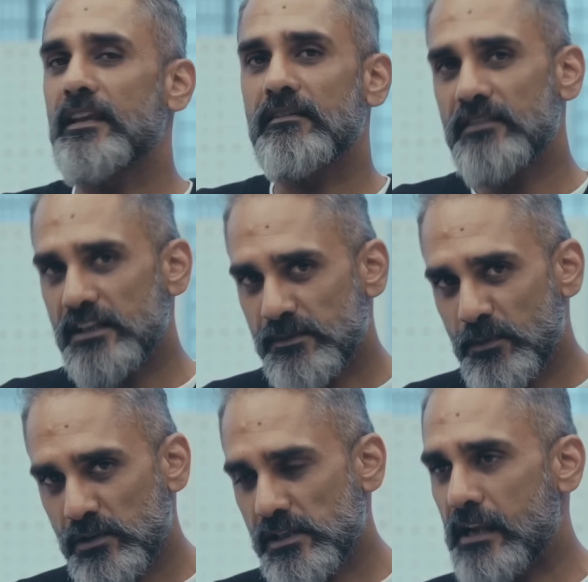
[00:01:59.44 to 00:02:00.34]
If this
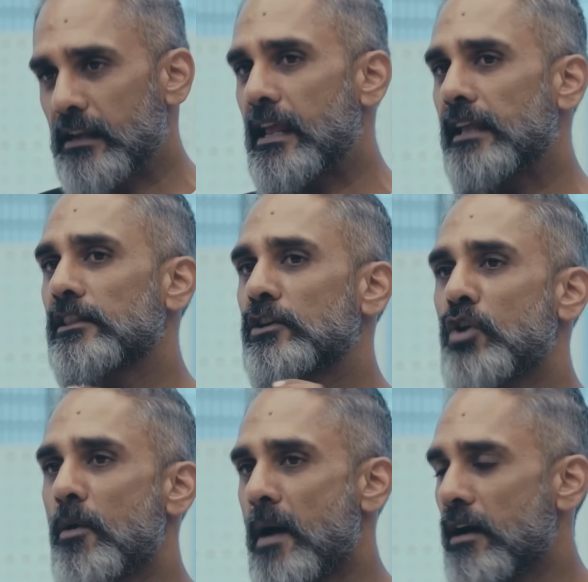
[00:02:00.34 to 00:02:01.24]
motorcycle had the
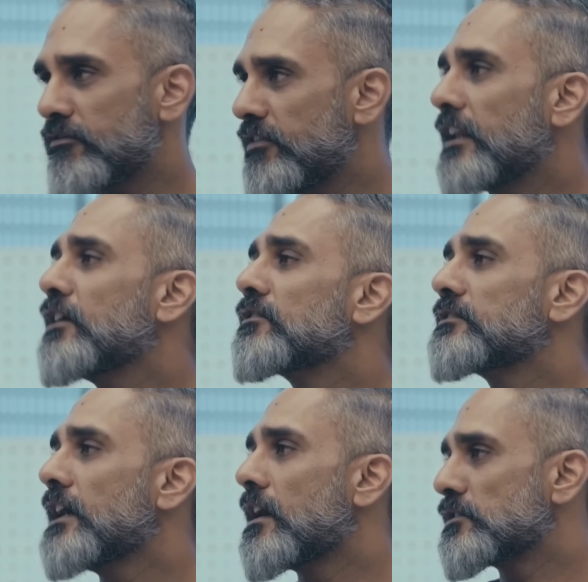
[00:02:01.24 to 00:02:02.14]
top half fairing of
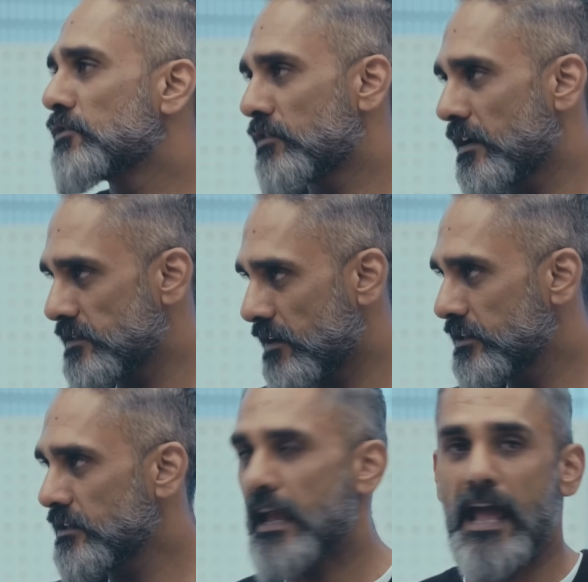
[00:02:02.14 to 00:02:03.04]
the
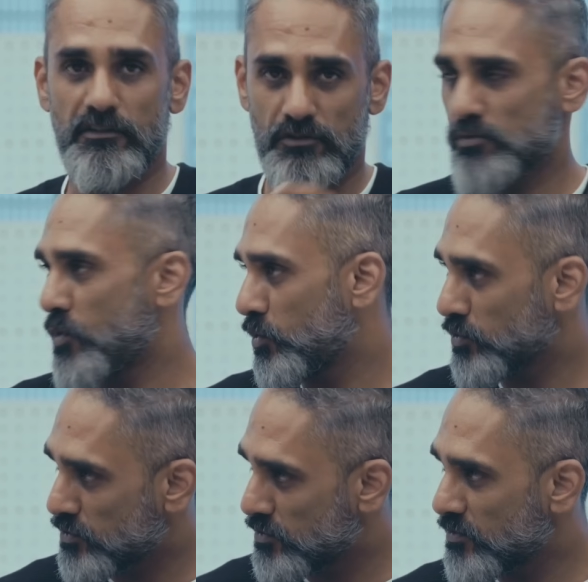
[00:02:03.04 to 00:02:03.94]
RS457, as
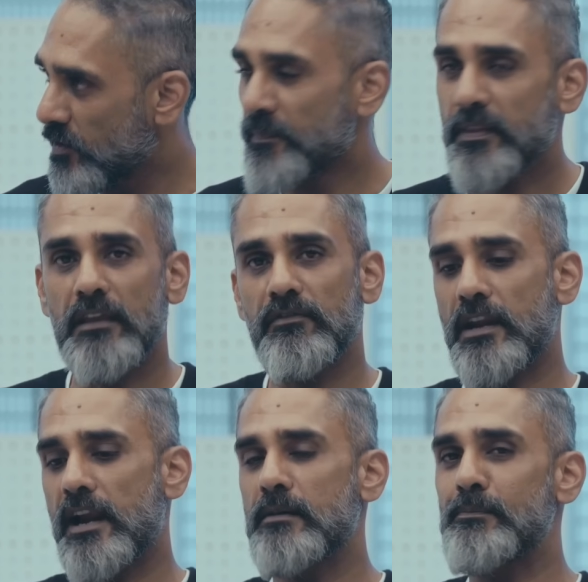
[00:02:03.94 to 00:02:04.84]
Tuonos do, if
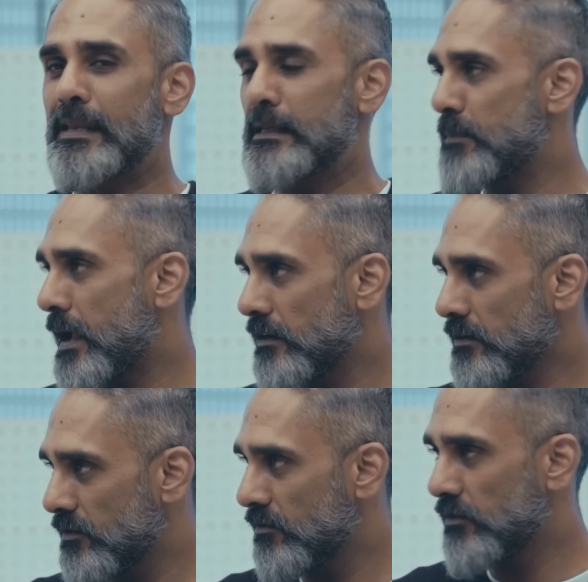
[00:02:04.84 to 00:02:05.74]
it had a belly pan,
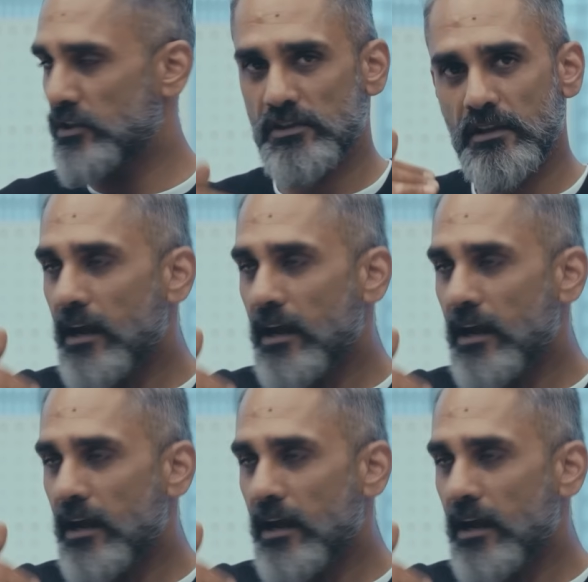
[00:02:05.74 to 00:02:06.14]
which is the